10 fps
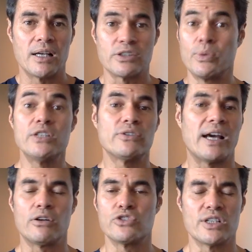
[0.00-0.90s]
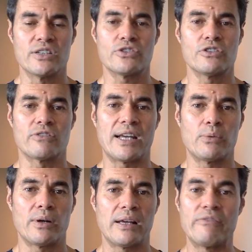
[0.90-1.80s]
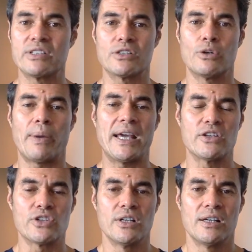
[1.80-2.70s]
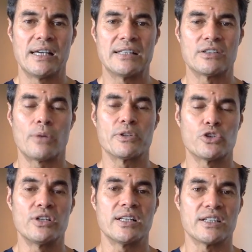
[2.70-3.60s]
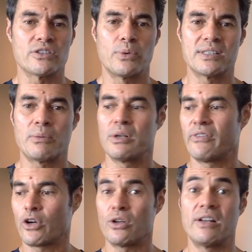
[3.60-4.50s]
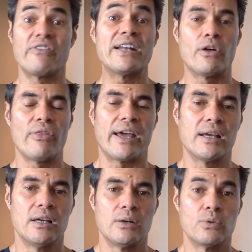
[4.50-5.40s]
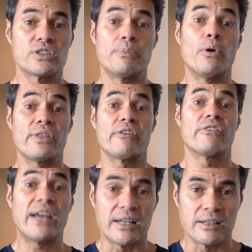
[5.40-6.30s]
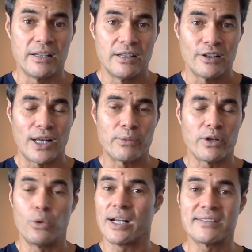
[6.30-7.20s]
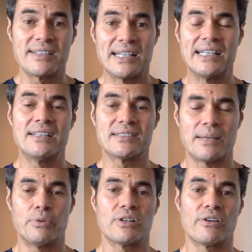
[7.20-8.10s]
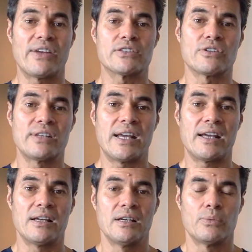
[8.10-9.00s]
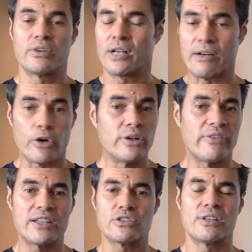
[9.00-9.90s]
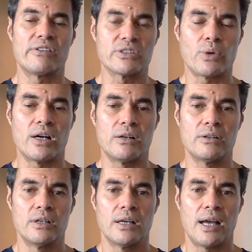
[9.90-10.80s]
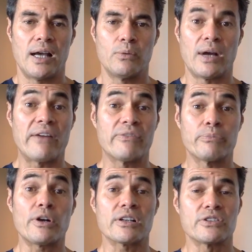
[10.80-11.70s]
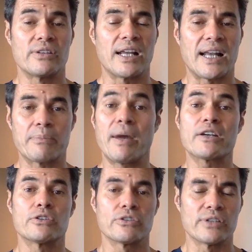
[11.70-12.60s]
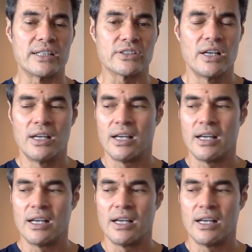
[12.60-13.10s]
So we do that on Genius U, right, where every single page is an opportunity. So when someone ever got an event on there, we'll support their event. Right? We've got all our city leaders that put their events on there. We've got our own events on there as well. We'll have products on there like microdegrees.